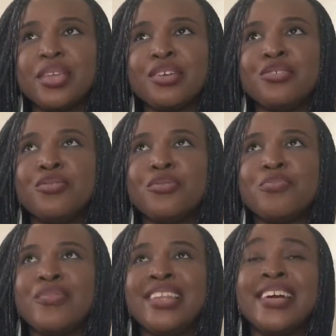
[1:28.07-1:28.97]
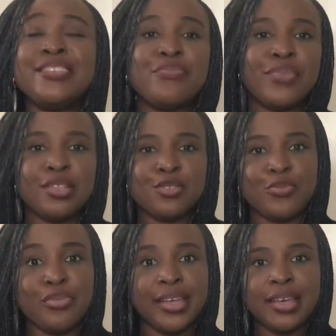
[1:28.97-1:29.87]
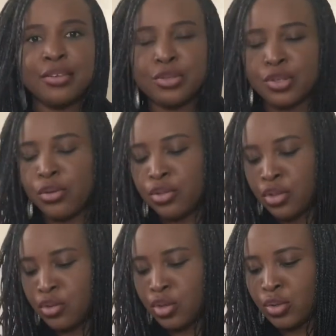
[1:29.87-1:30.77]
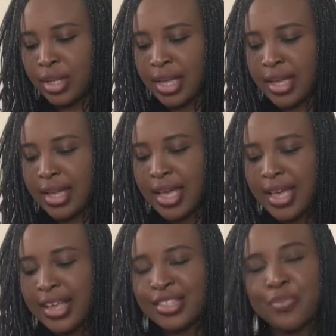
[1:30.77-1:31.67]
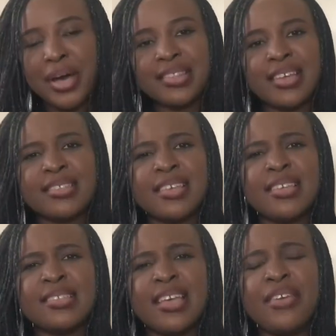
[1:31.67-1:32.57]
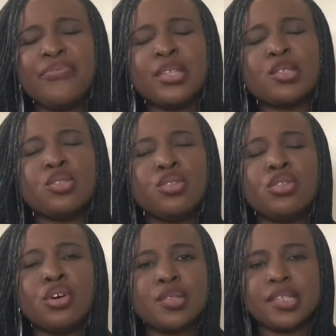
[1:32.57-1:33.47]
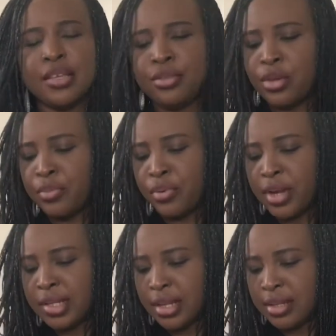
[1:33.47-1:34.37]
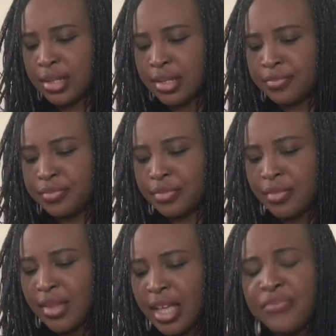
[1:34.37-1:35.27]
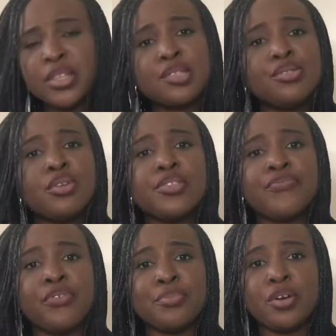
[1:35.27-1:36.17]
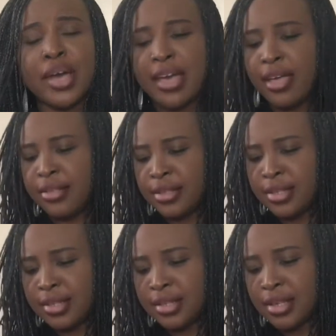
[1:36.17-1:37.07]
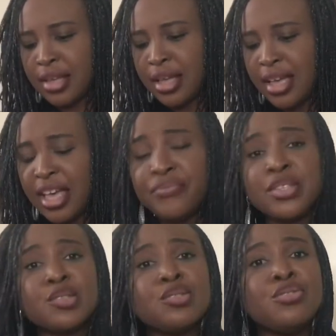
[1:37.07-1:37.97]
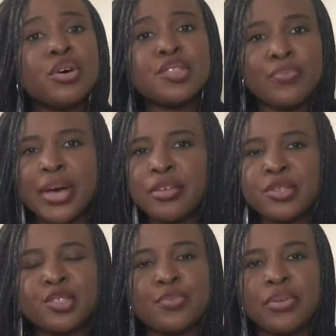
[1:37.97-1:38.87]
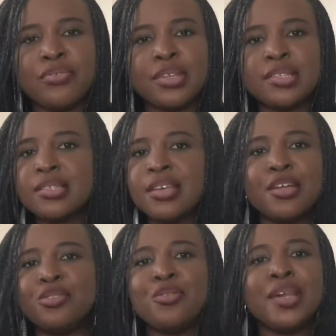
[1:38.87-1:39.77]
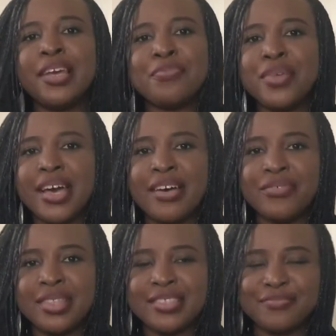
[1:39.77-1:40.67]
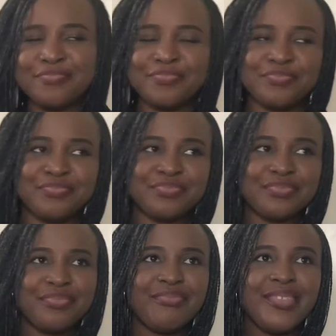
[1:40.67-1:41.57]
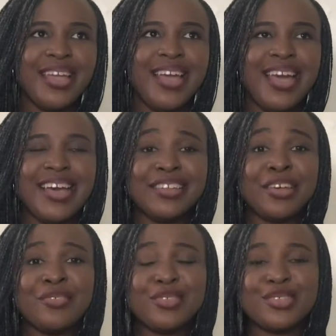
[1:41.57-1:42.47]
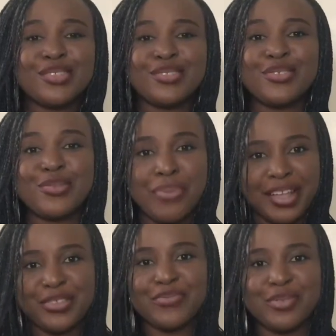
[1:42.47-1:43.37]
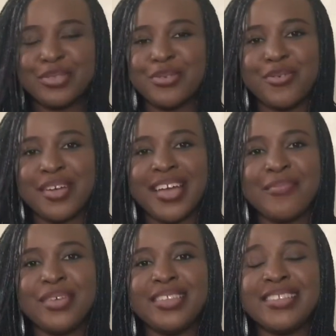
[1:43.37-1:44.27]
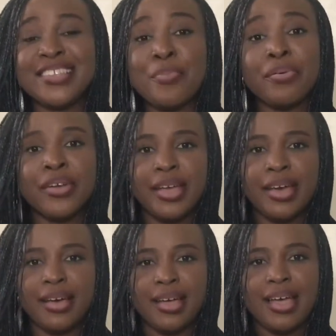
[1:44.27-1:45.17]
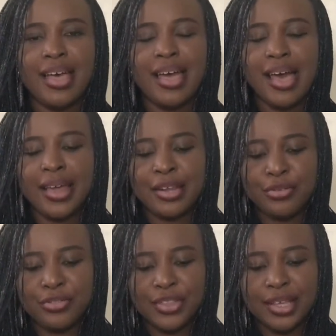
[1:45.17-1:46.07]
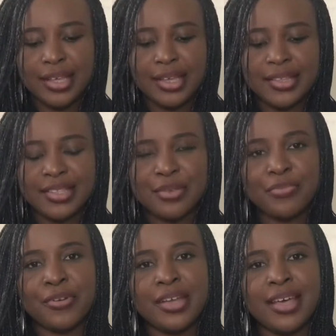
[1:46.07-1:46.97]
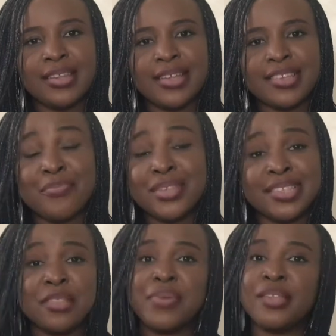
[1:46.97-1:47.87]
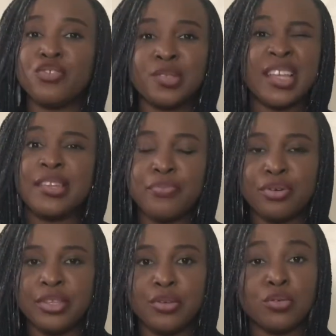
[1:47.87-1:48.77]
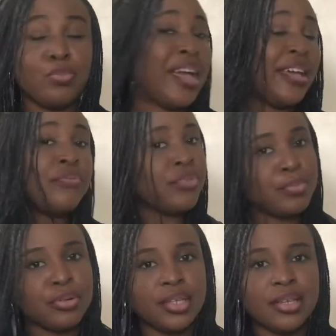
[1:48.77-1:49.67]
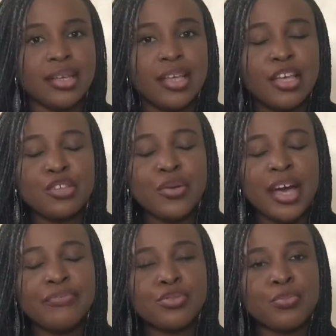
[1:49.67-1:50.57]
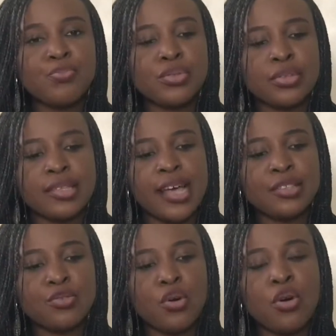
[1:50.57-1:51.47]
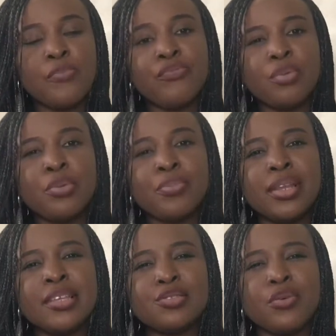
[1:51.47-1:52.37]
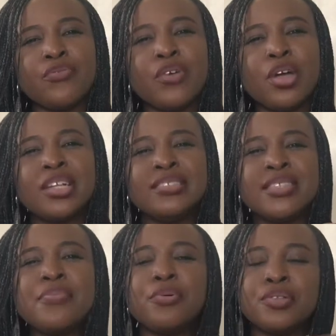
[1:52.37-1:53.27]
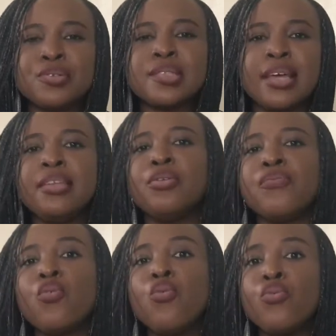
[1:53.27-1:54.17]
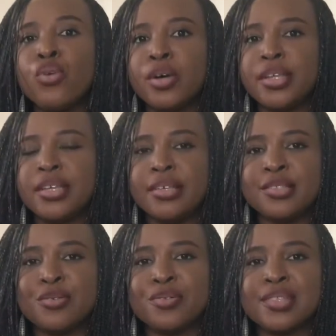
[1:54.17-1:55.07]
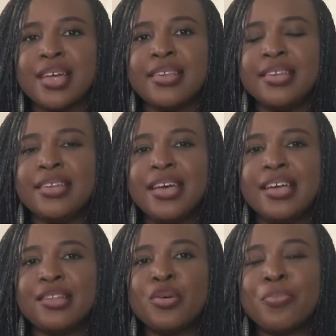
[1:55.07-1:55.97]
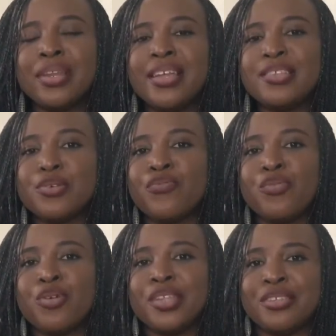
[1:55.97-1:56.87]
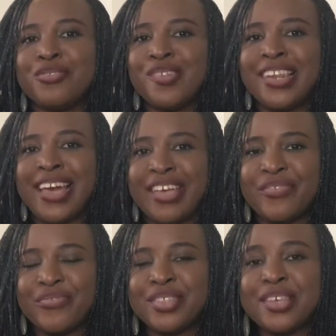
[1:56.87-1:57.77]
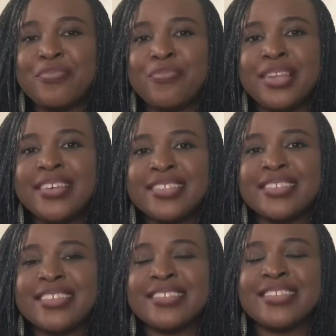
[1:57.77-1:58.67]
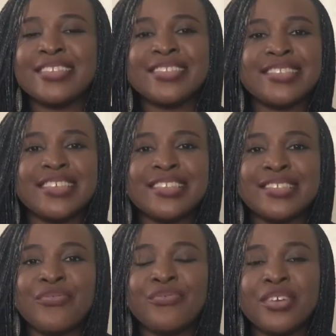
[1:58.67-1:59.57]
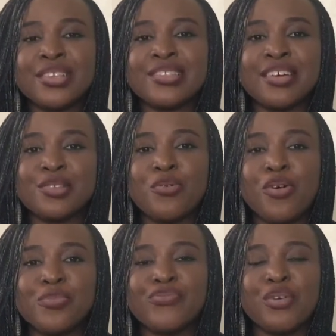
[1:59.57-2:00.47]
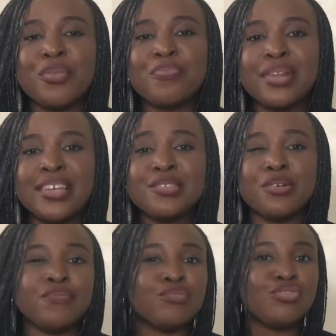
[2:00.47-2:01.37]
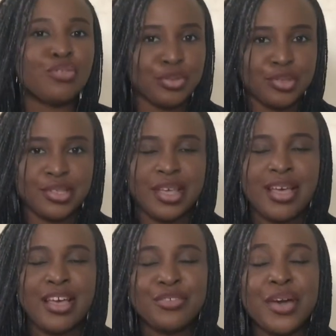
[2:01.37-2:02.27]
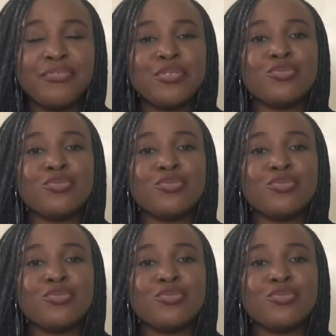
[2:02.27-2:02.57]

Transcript: you know led me to bringing the song to you today is the part that says if it's not in your presence if it's not from your hands if it's not by your spirit don't let me have it hmm. now this this part of the song i mean it's a prayer and i don't think it's a prayer that can be said by just anybody or by everybody you have to it has to come from a place of deep understanding of who god is understanding the place of God in your life. It's a place that it's it's it's a verse that comes from a place of trust. You have to